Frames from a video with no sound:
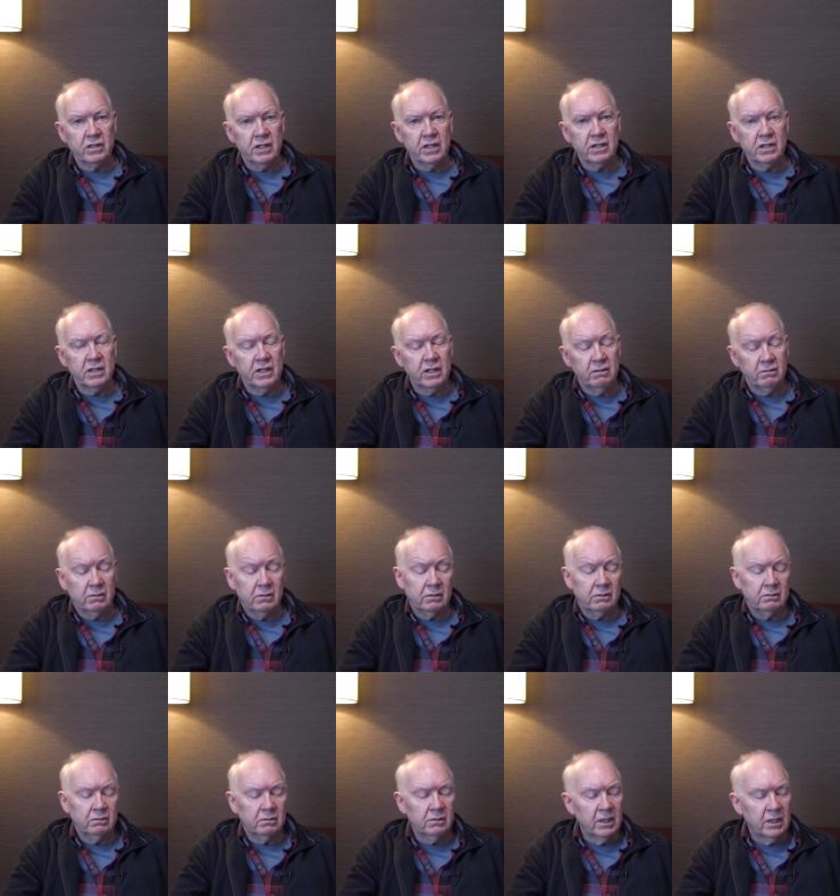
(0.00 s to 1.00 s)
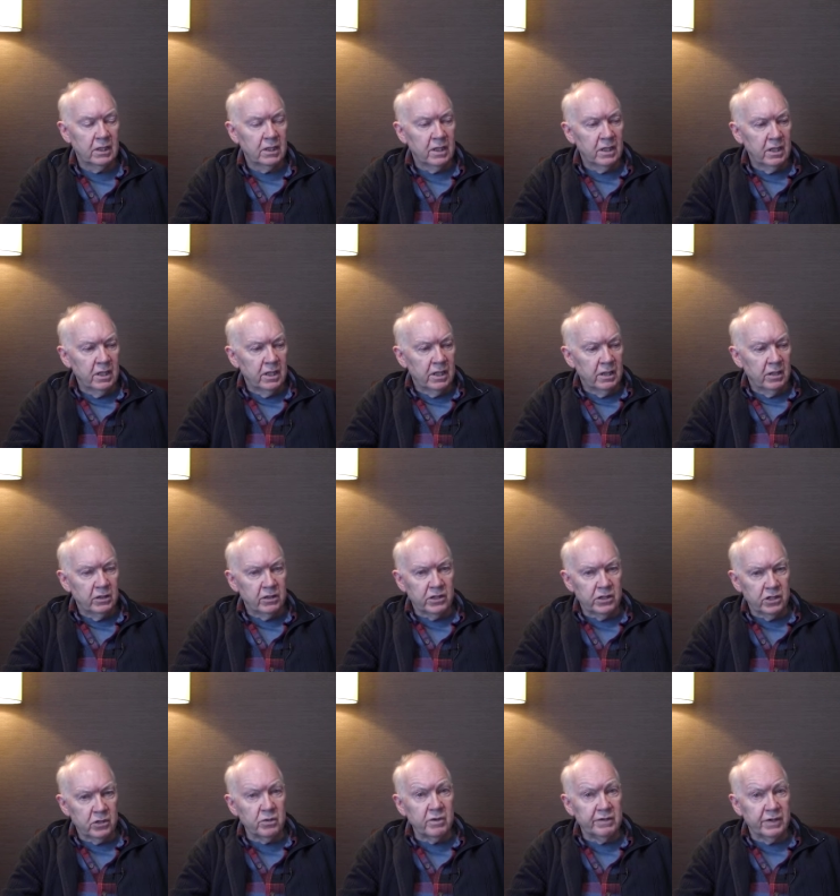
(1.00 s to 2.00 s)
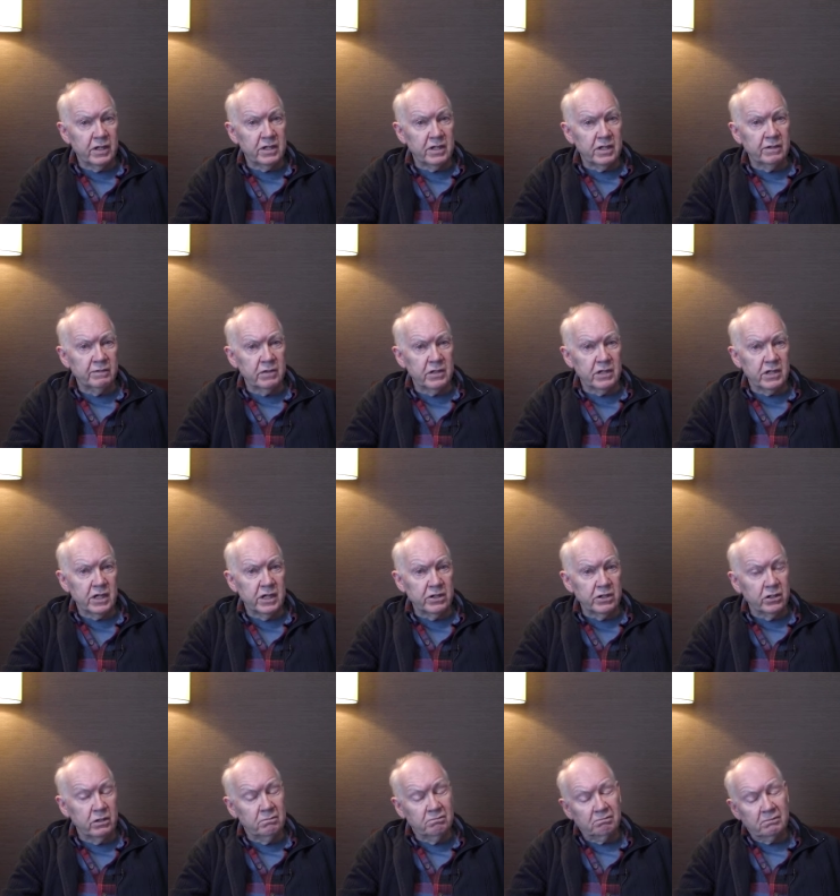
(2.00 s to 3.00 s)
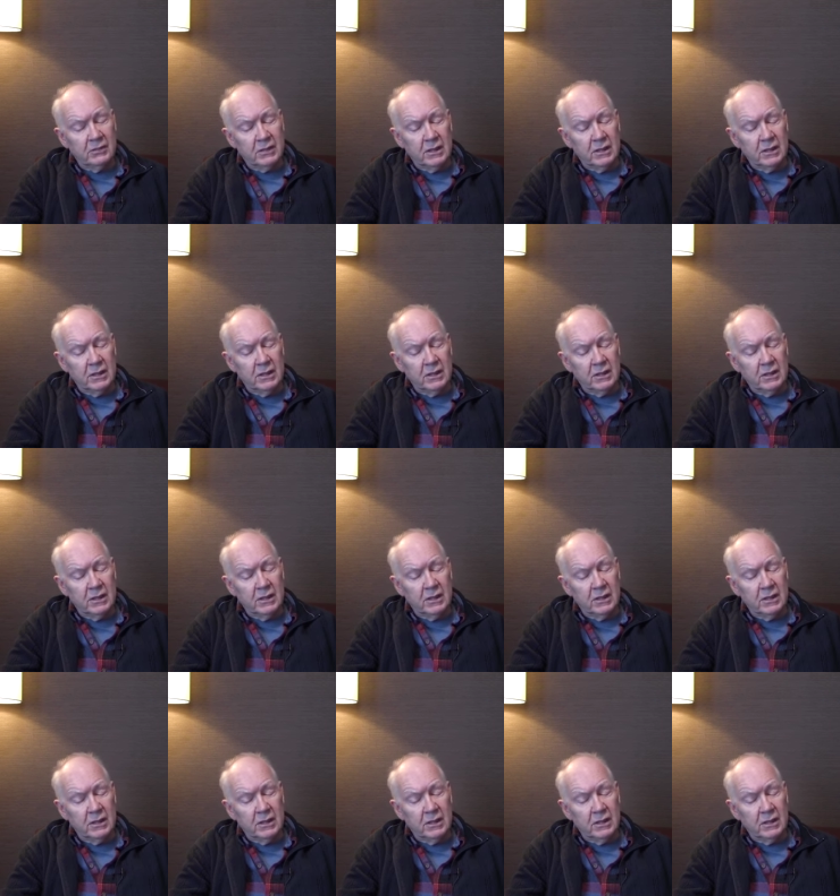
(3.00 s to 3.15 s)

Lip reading: I'd say, since we've had civilization.